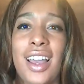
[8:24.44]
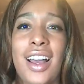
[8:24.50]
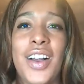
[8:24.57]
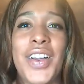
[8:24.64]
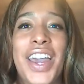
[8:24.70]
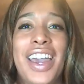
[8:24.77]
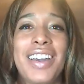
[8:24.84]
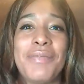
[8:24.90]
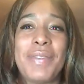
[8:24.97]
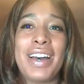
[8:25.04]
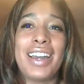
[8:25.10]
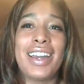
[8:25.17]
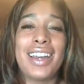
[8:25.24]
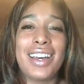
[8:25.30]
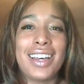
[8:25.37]
okay,
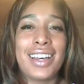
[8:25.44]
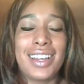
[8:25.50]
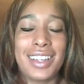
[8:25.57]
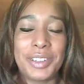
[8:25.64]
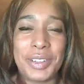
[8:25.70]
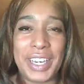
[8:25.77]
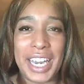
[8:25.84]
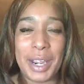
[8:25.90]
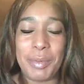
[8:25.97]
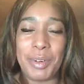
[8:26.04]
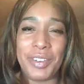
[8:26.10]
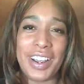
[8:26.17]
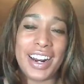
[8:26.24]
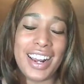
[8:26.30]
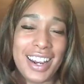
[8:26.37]
my camera
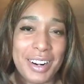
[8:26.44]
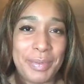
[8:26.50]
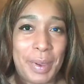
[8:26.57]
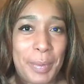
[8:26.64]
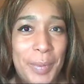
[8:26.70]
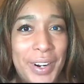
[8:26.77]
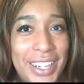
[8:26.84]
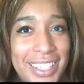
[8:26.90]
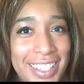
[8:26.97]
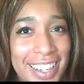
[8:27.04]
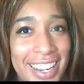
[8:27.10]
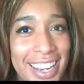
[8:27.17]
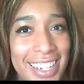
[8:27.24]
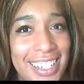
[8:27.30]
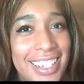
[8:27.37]
ran out of memory, so I
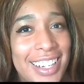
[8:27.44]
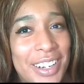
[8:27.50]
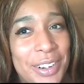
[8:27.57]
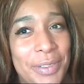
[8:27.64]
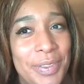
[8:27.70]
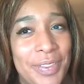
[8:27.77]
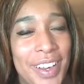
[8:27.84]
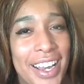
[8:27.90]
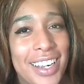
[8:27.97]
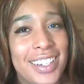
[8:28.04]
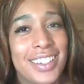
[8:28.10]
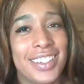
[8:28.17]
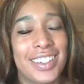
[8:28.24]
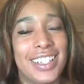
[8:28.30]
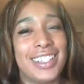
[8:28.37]
had to go back and
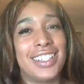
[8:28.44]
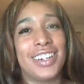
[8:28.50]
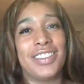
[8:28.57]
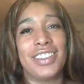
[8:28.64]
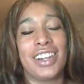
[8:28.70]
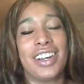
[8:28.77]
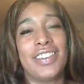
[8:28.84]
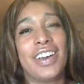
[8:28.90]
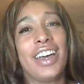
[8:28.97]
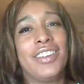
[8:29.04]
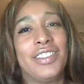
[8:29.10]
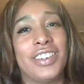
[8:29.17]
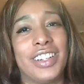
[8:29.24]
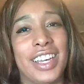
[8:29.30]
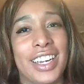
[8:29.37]
delete stuff that I've had
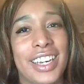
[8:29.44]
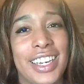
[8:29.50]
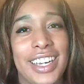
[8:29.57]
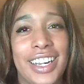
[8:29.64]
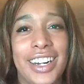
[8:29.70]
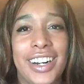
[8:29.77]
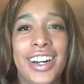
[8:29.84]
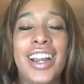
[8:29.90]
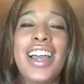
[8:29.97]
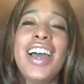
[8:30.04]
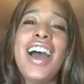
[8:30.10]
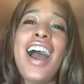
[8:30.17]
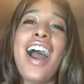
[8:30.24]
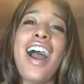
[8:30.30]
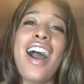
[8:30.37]
for like a year,
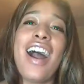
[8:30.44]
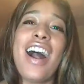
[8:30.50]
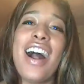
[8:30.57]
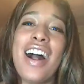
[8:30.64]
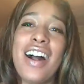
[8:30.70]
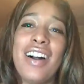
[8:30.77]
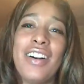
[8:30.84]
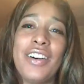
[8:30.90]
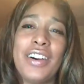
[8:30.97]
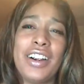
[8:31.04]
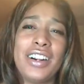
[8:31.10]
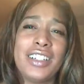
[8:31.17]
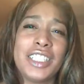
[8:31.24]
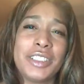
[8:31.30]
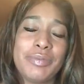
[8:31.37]

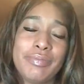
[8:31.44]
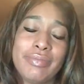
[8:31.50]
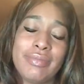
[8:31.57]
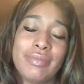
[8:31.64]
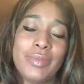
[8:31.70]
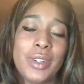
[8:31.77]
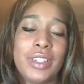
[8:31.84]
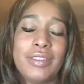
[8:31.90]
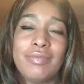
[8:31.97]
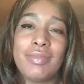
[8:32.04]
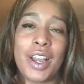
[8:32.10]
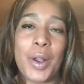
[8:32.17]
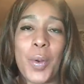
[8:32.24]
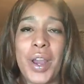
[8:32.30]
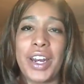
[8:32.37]
or, well,
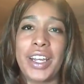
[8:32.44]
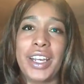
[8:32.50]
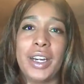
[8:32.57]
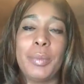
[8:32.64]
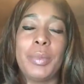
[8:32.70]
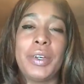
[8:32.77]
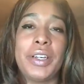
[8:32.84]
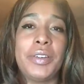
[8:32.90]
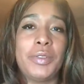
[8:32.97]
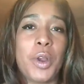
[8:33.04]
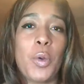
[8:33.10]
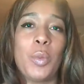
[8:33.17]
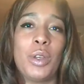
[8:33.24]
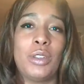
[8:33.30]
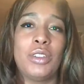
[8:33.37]
not quite a year, but
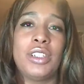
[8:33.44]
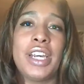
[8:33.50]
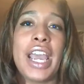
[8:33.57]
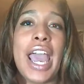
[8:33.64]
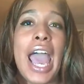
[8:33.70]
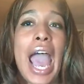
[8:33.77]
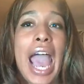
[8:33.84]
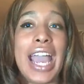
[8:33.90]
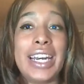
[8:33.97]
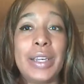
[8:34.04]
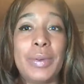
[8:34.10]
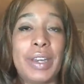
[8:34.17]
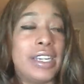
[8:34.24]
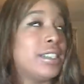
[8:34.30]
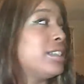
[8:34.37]
almost.
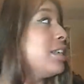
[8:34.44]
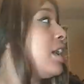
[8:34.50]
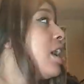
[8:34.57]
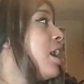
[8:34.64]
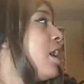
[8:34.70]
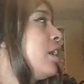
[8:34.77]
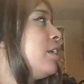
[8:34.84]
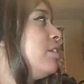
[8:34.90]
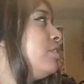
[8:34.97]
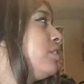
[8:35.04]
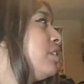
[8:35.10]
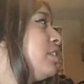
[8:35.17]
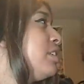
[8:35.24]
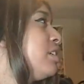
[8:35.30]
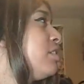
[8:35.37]
Anyways, can you
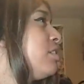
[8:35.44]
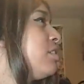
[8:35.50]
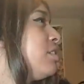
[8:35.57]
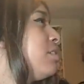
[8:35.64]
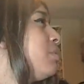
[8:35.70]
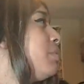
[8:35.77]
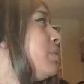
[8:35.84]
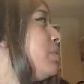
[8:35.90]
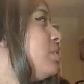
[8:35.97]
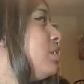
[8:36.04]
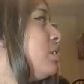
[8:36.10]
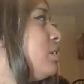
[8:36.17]
turn it down just a little bit?